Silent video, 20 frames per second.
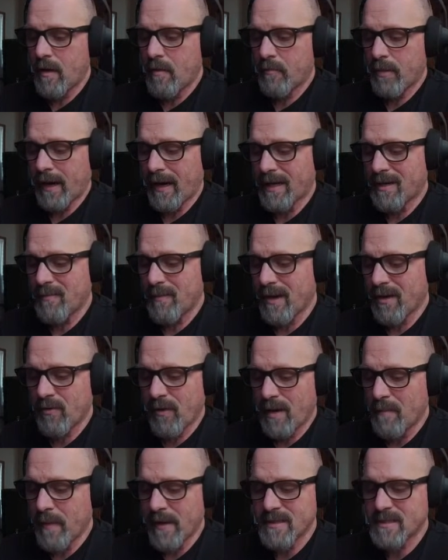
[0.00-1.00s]
but I can make
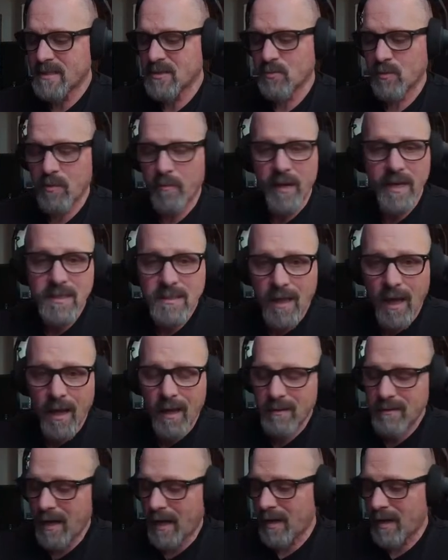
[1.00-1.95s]
great basses with the bass line.